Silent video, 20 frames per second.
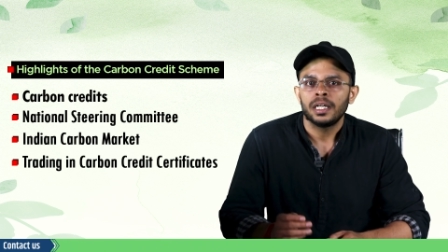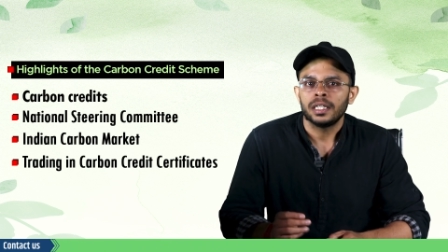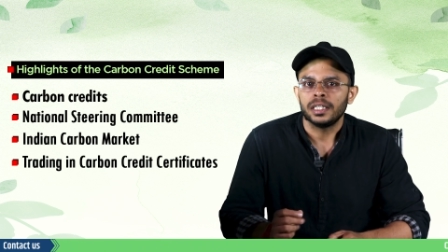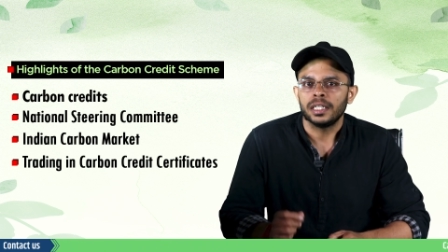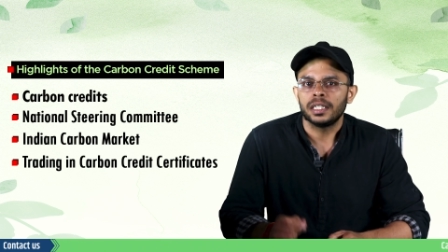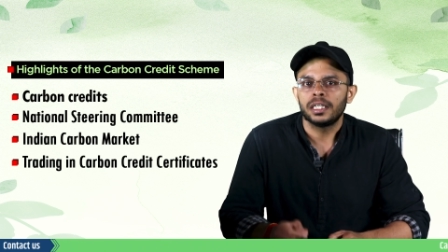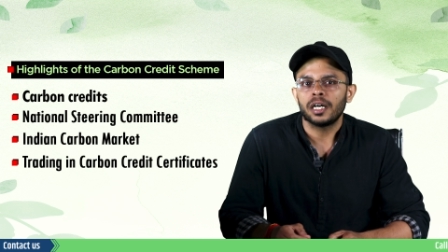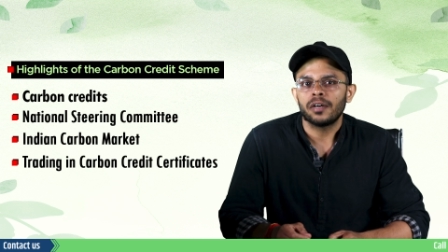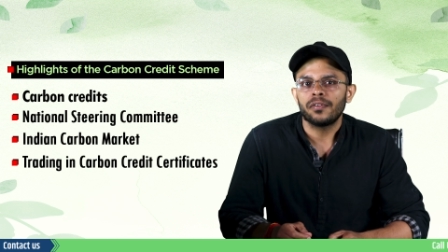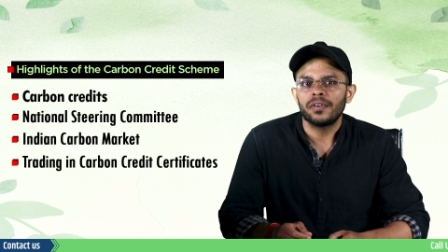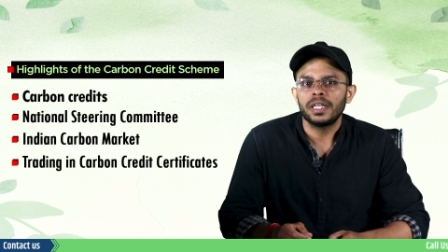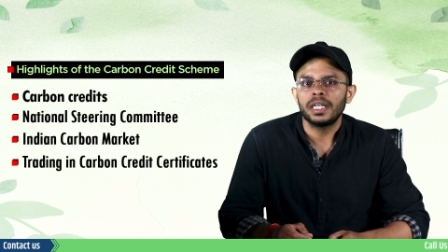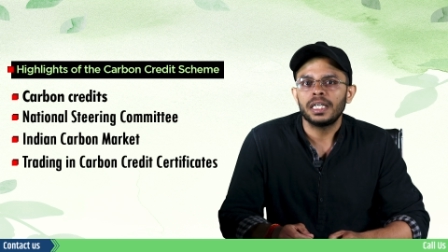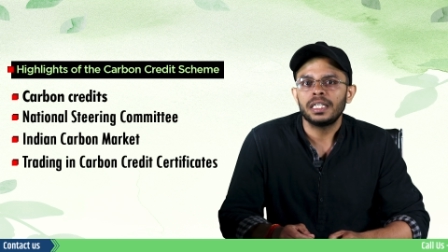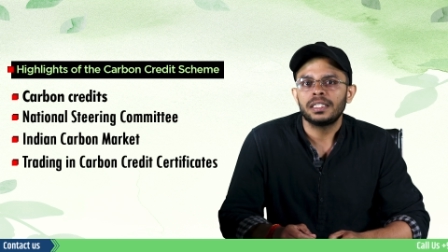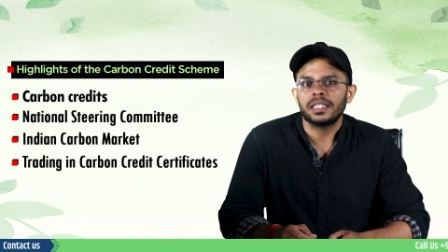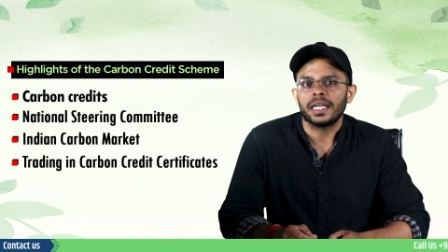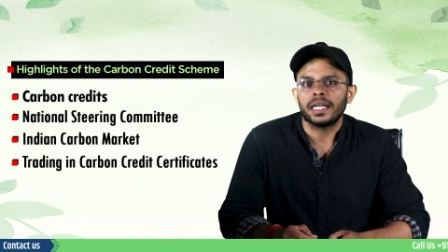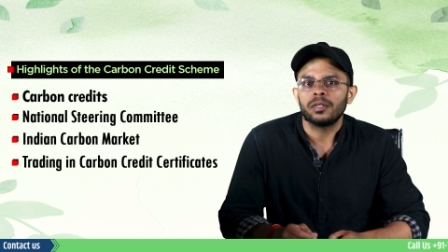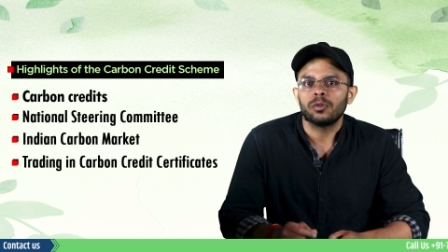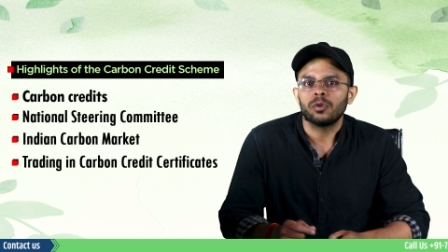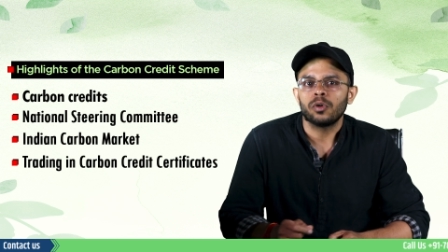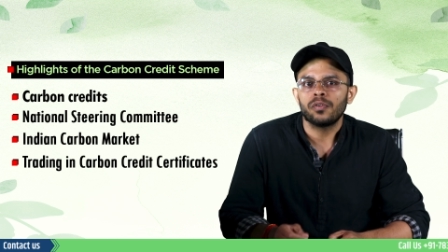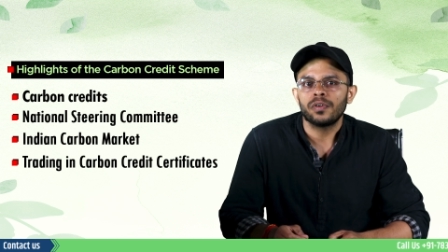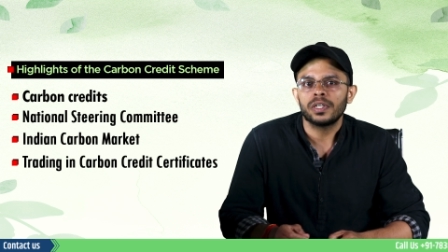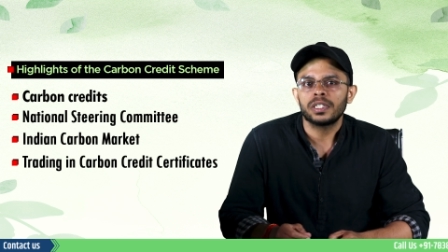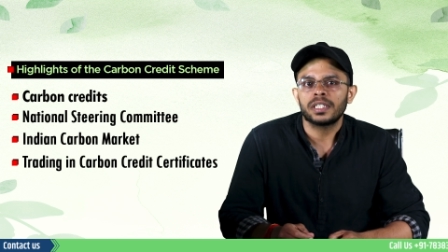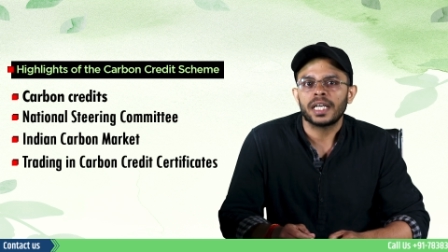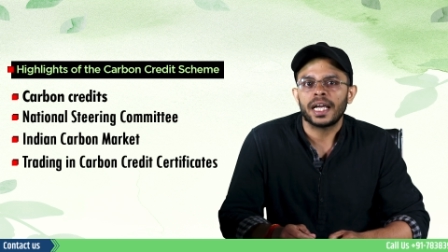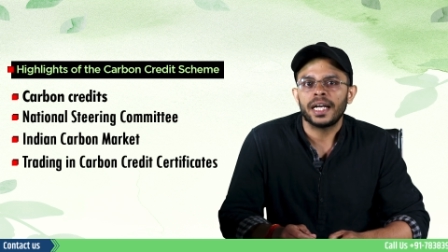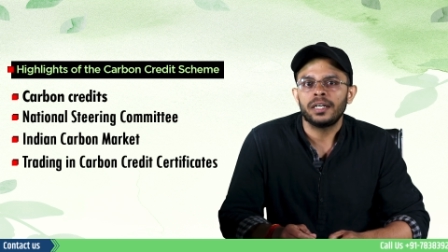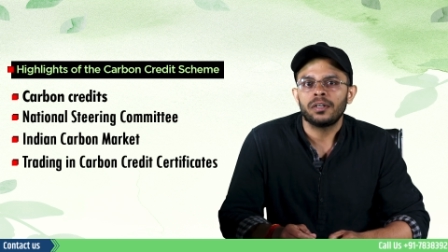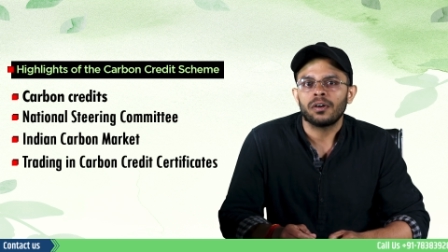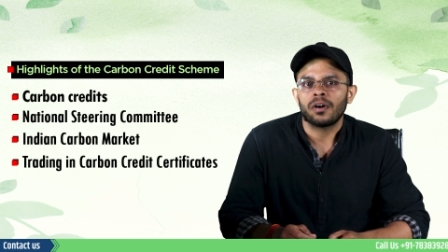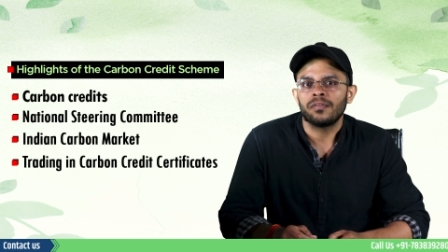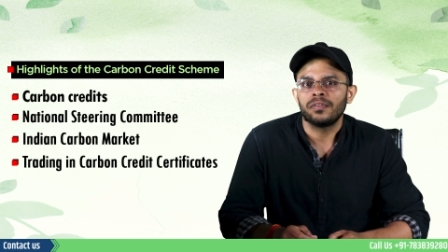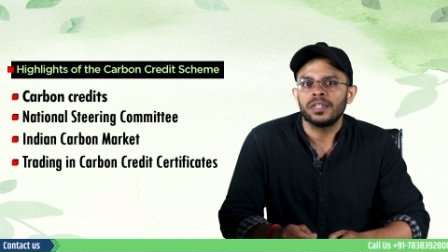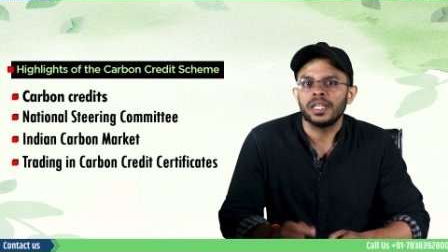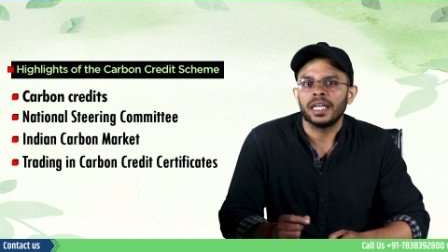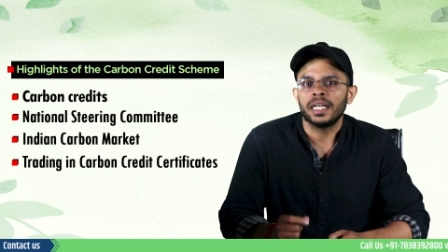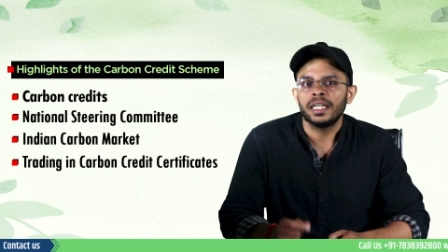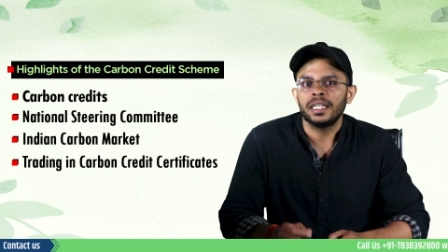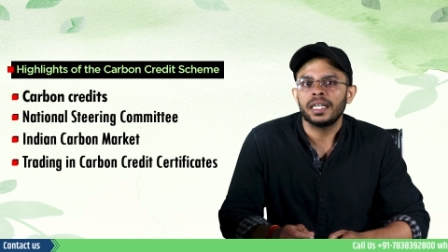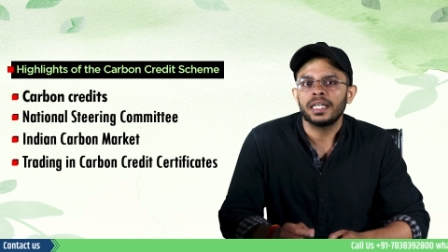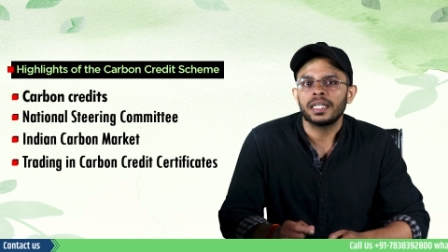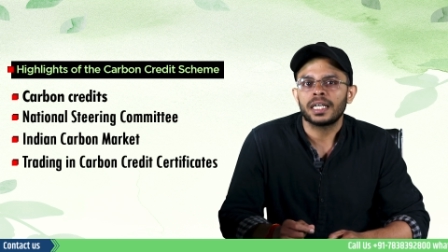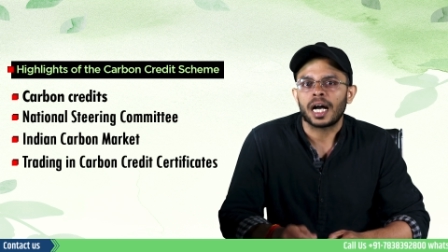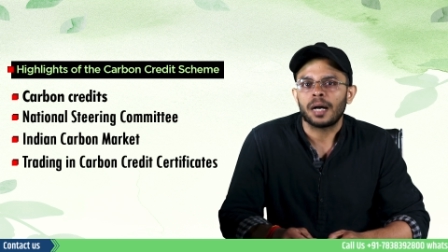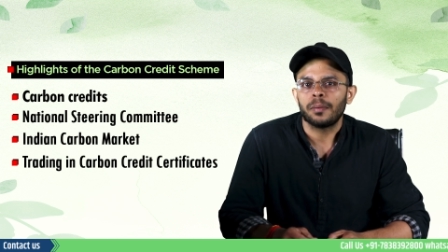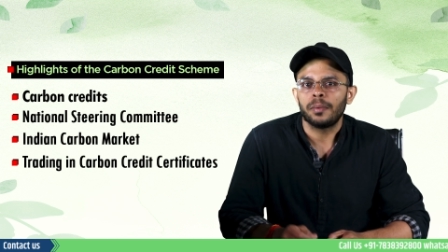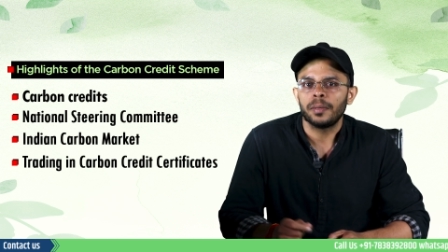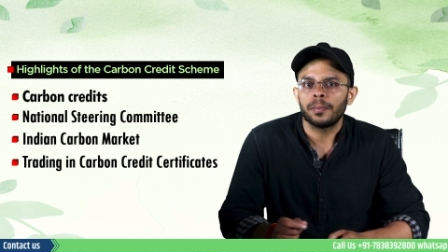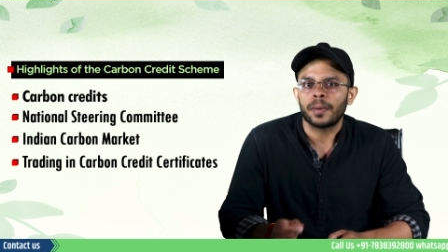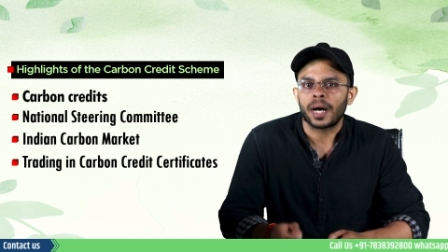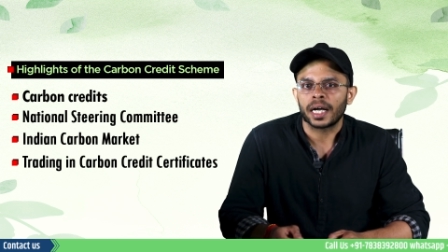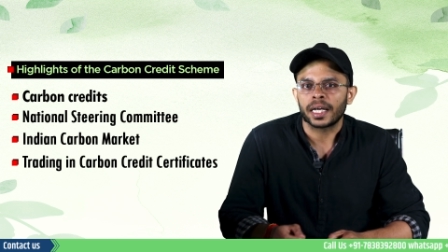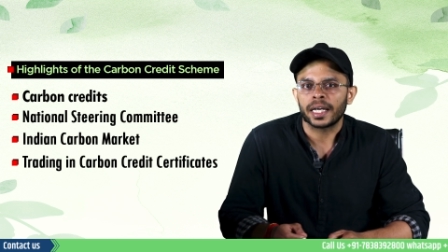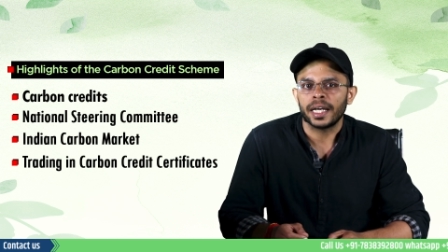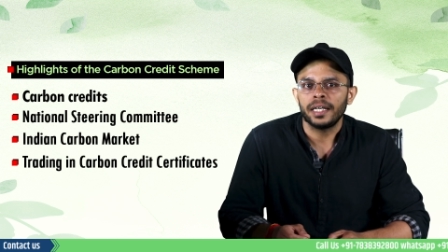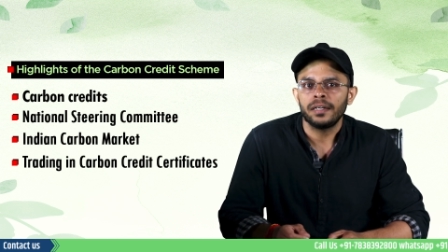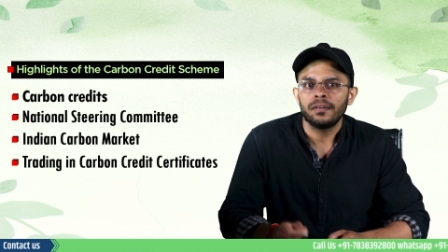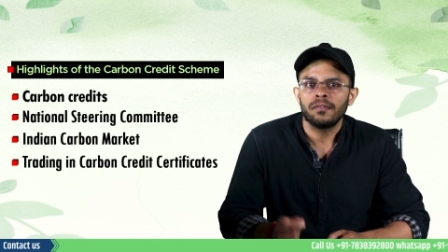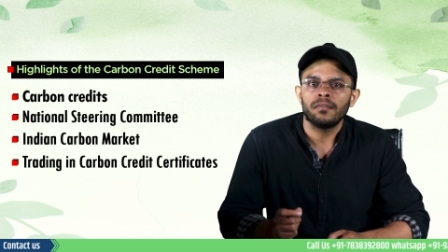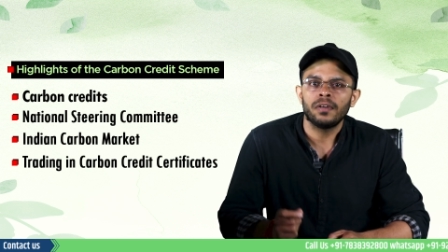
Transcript: the governance and oversight of the Indian carbon market